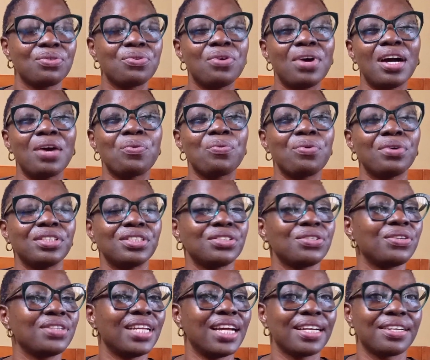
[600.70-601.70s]
Go and watch
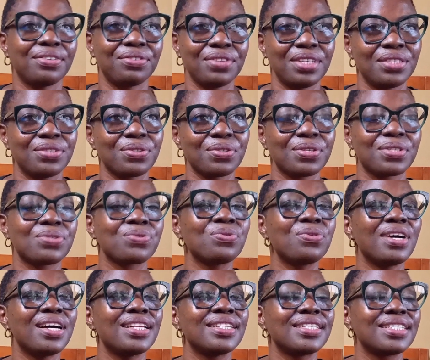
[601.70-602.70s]
other creators,
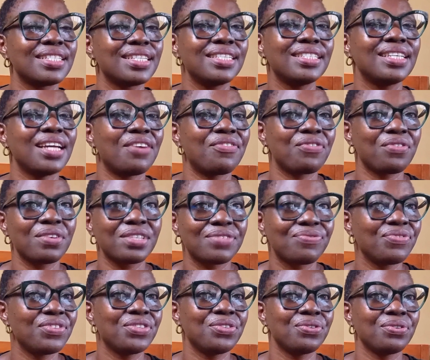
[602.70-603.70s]
go and see their first
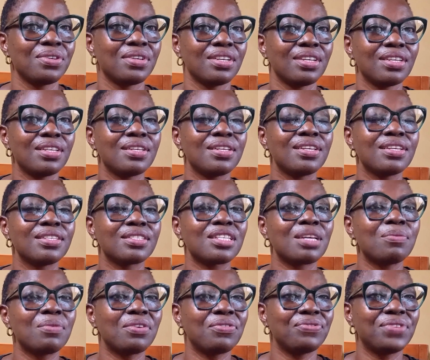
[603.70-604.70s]
video.
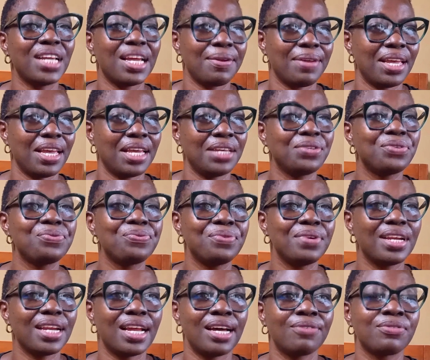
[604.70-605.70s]
Some of them, you
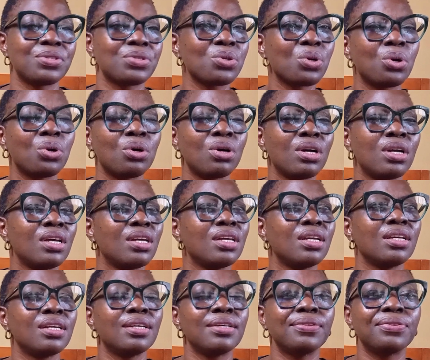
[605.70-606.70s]
will laugh. So
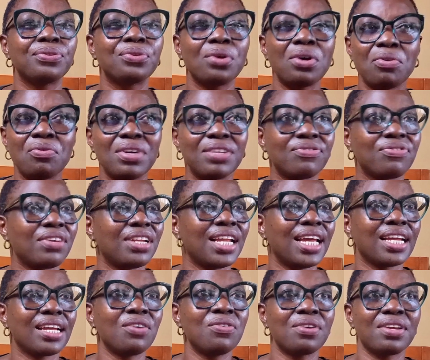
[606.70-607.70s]
don't wait for
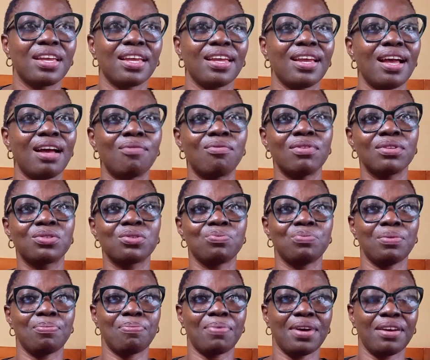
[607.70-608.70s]
like, okay, I want to
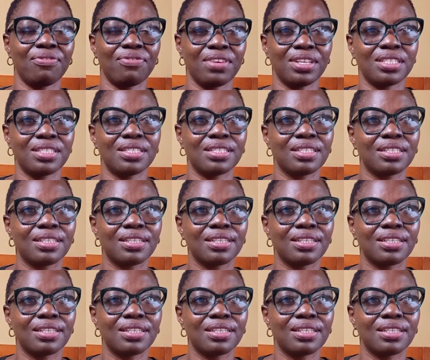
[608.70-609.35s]
be perfect.